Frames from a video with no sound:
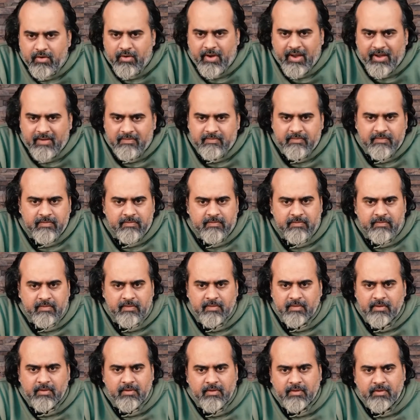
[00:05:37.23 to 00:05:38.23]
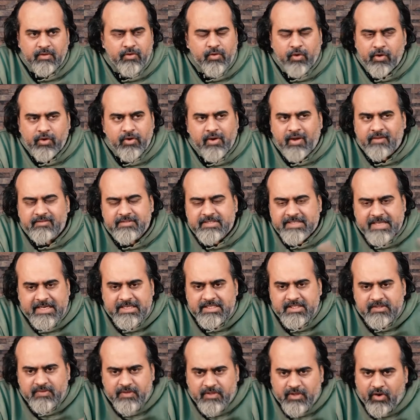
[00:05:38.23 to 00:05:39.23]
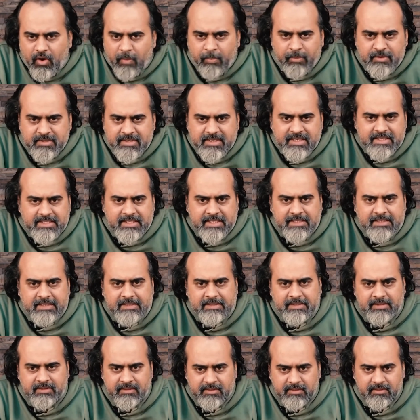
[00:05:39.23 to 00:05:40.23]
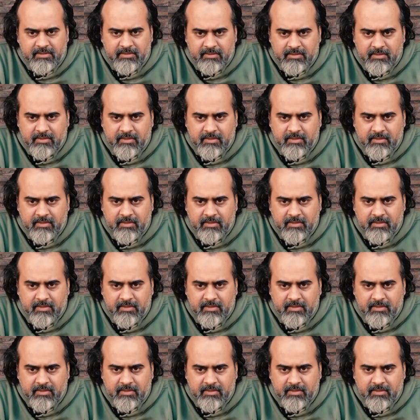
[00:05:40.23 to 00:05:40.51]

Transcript: to have sex with the opposite gender.